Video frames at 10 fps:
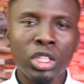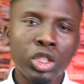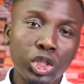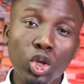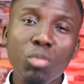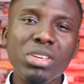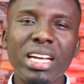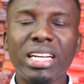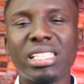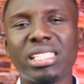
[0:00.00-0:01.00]
Show me a
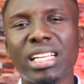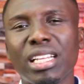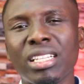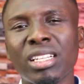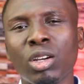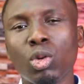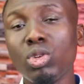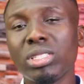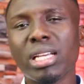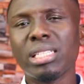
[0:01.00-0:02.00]
Christian
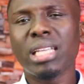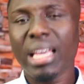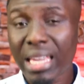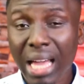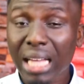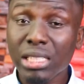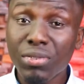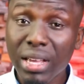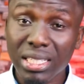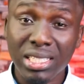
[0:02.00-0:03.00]
who says he has
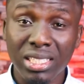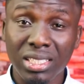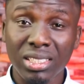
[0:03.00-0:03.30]
faith